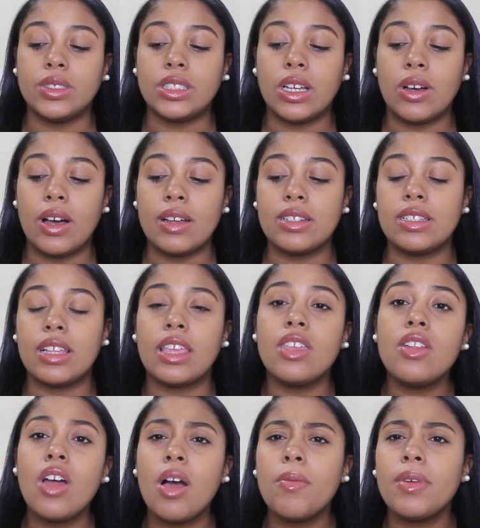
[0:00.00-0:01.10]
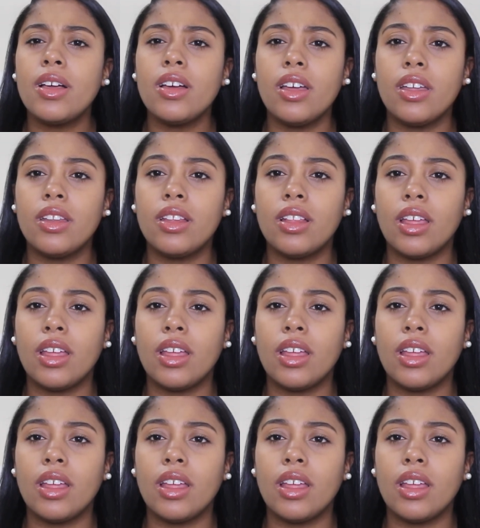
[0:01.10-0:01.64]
So I was just like, you know, I'm good.